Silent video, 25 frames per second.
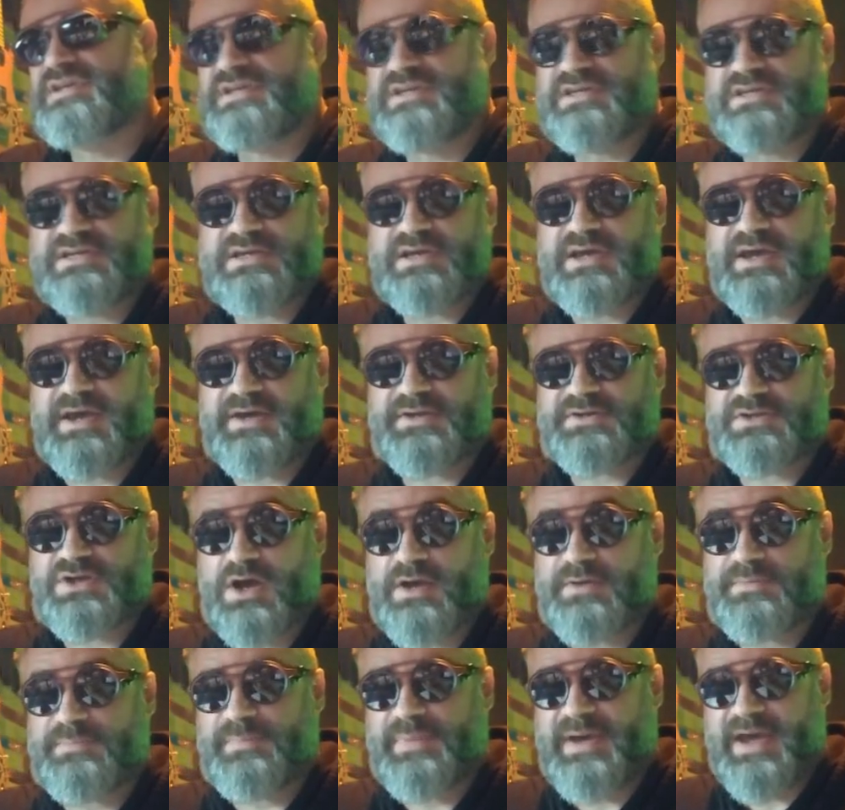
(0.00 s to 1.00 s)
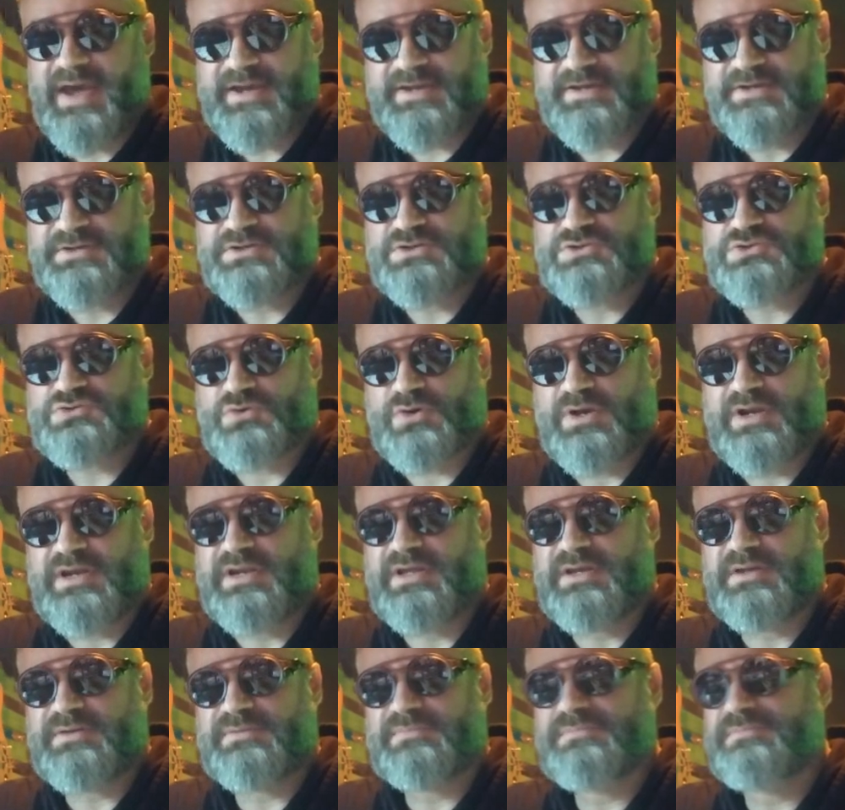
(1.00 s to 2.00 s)
he had gotten back into
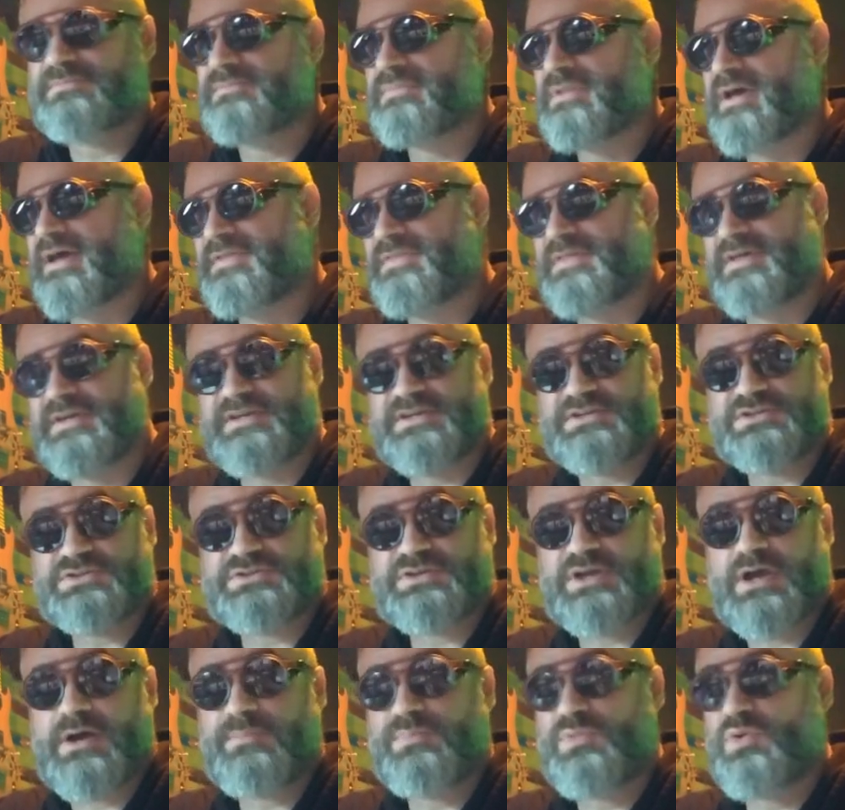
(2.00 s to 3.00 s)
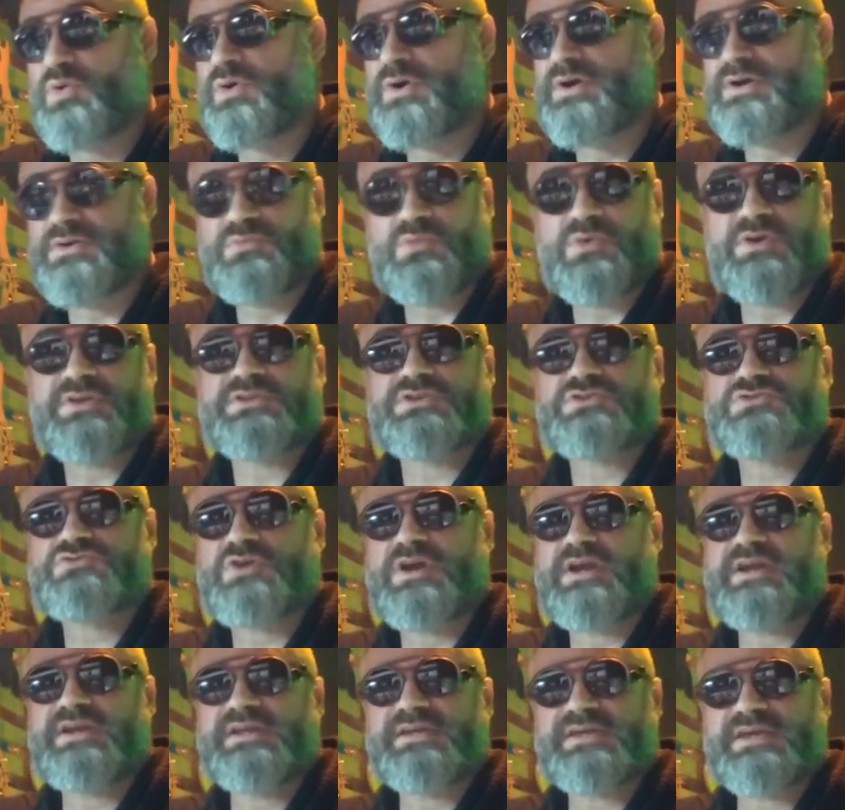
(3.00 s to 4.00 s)
training. I think he just got bored and wanted to
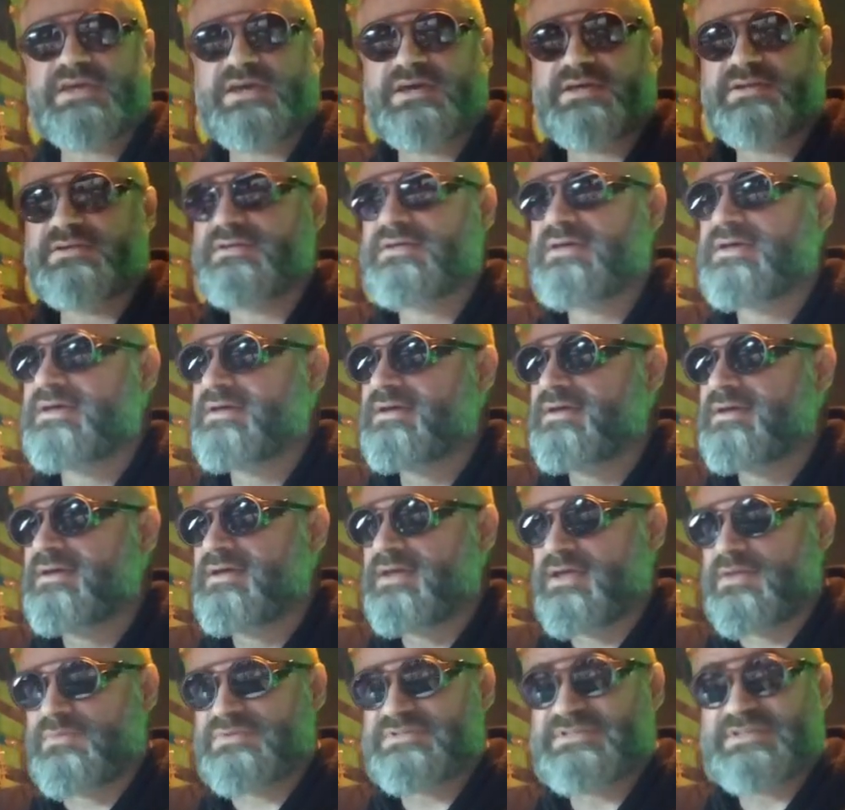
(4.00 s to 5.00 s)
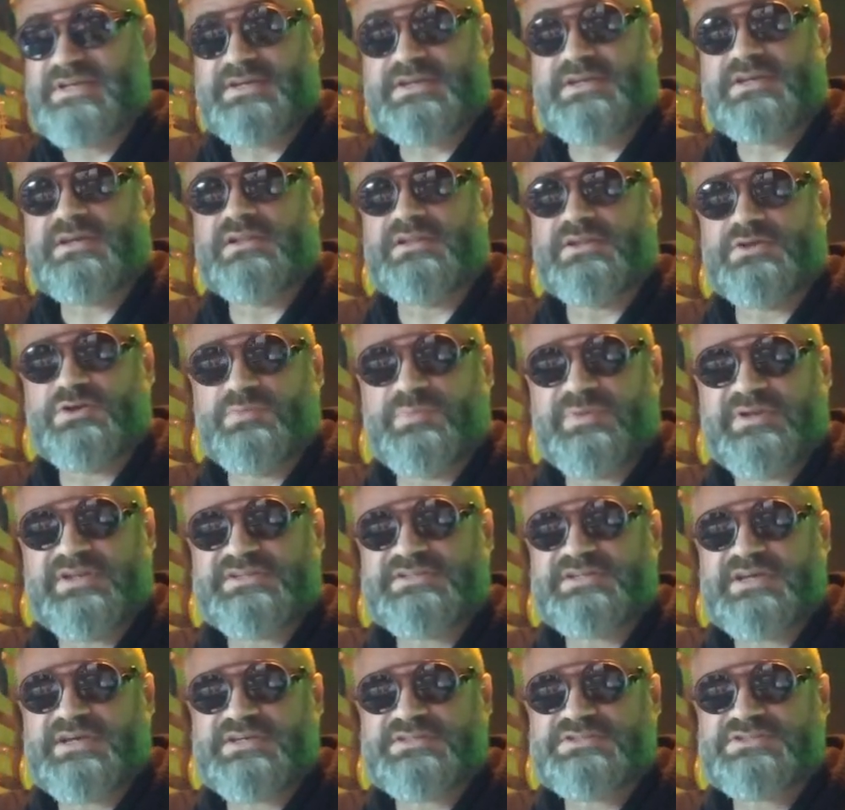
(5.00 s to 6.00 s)
train again and was taking a little bit
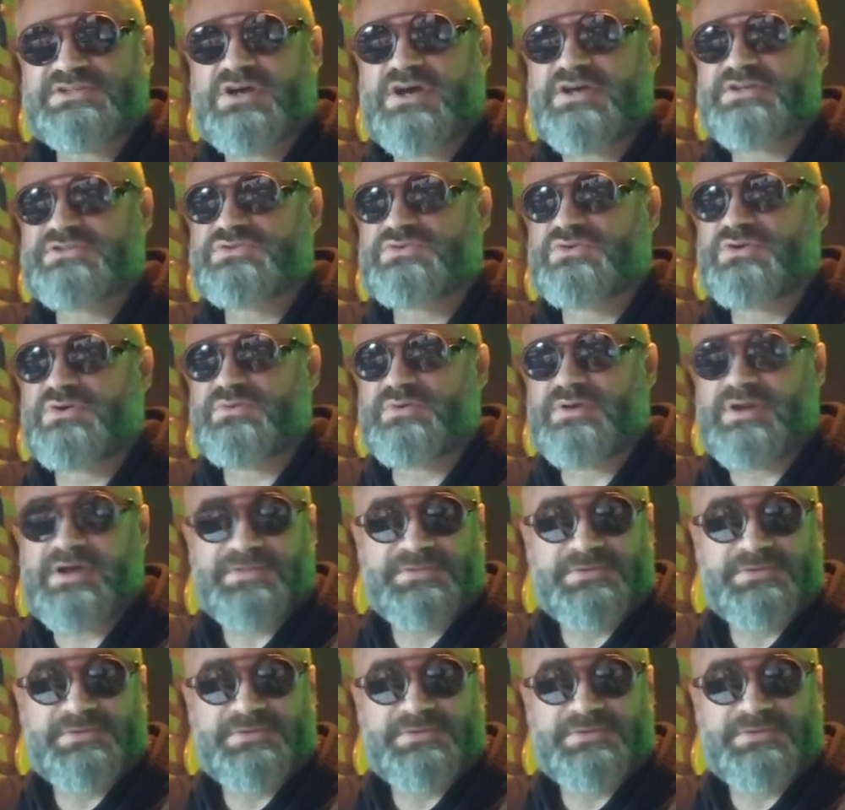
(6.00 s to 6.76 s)
of testosterone.